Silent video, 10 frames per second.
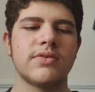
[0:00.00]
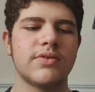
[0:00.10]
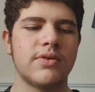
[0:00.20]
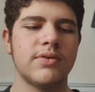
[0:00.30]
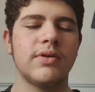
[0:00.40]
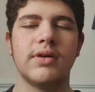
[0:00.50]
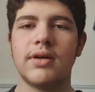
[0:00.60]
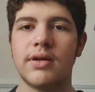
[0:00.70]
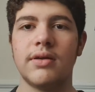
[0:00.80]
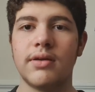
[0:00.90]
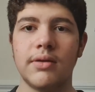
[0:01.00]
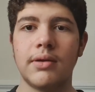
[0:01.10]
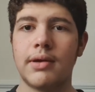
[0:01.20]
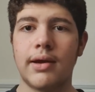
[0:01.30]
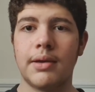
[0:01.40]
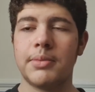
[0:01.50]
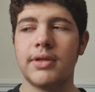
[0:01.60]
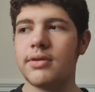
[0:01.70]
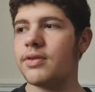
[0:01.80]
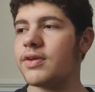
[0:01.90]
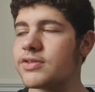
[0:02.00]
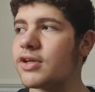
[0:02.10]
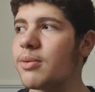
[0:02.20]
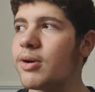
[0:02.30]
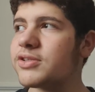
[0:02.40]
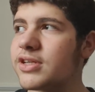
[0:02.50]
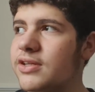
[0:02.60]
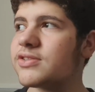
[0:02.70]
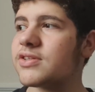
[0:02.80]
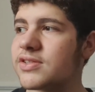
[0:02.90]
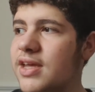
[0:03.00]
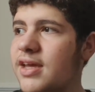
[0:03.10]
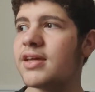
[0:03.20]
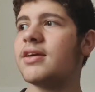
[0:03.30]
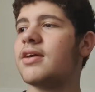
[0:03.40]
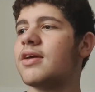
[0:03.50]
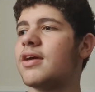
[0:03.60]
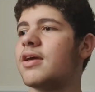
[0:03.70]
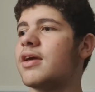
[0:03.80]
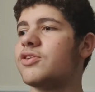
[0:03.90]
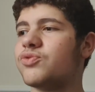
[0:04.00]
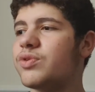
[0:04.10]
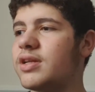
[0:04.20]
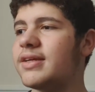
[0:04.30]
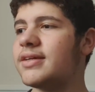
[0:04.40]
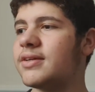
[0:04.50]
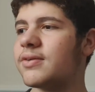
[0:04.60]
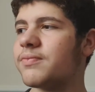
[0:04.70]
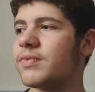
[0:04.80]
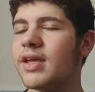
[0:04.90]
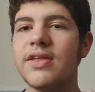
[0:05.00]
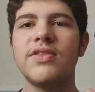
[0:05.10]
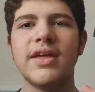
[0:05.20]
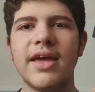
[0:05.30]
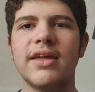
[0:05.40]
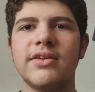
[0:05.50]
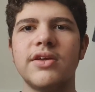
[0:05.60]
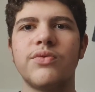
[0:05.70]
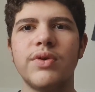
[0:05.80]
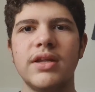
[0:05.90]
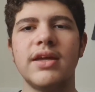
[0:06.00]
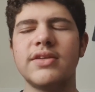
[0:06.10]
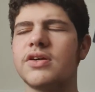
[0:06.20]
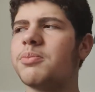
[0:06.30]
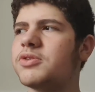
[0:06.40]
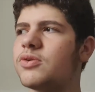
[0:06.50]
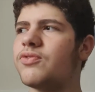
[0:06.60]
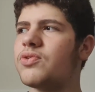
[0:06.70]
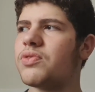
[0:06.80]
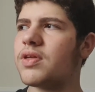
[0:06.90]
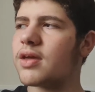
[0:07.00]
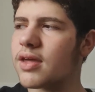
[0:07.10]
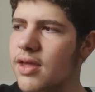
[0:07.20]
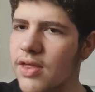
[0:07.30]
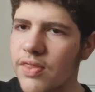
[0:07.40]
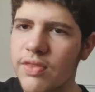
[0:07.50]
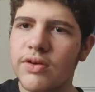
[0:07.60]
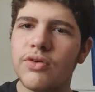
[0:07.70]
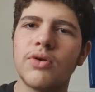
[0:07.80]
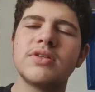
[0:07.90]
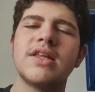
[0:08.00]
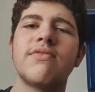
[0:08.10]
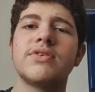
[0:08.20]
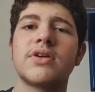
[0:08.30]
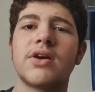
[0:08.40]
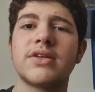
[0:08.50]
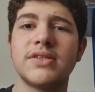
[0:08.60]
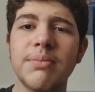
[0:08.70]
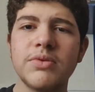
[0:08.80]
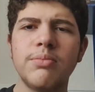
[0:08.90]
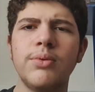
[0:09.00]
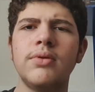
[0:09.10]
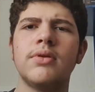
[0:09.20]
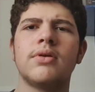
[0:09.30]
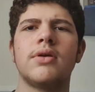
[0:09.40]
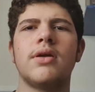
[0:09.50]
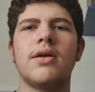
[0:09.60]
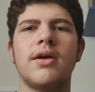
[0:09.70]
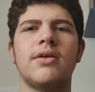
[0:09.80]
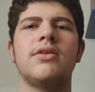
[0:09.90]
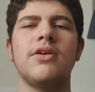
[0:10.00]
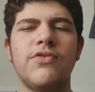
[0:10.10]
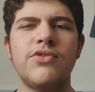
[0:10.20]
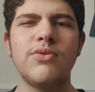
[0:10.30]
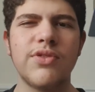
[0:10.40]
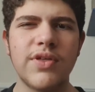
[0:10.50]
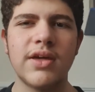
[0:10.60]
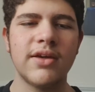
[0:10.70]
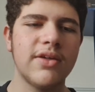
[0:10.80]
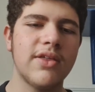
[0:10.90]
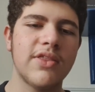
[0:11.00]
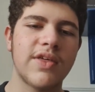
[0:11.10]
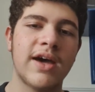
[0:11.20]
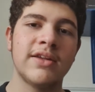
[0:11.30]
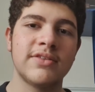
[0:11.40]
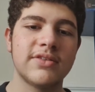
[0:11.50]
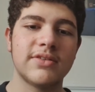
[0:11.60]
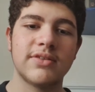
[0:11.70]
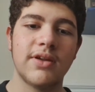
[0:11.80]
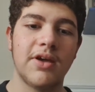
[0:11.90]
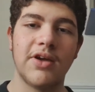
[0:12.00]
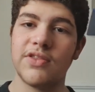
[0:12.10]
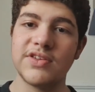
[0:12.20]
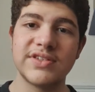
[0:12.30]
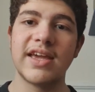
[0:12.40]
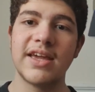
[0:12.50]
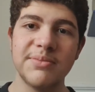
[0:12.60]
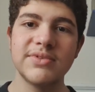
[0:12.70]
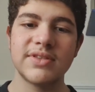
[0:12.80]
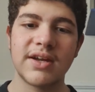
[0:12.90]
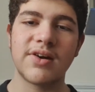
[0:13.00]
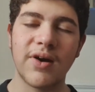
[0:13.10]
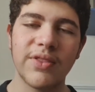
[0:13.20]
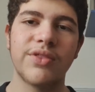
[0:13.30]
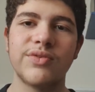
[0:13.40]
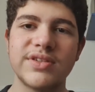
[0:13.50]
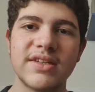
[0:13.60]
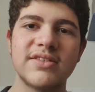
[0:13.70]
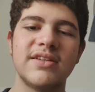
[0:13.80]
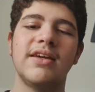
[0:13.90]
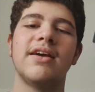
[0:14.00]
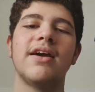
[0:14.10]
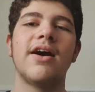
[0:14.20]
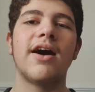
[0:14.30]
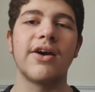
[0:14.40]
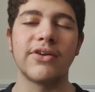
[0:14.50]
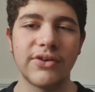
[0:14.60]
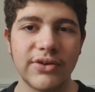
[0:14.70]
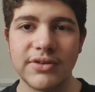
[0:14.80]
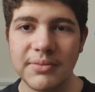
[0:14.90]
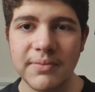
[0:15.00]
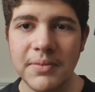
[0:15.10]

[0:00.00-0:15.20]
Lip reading: So, I mean, there's not much else to say. It's really, in the end, it really is up to you if you think the noise levels are acceptable and if you think that these games that are on the 360 are good.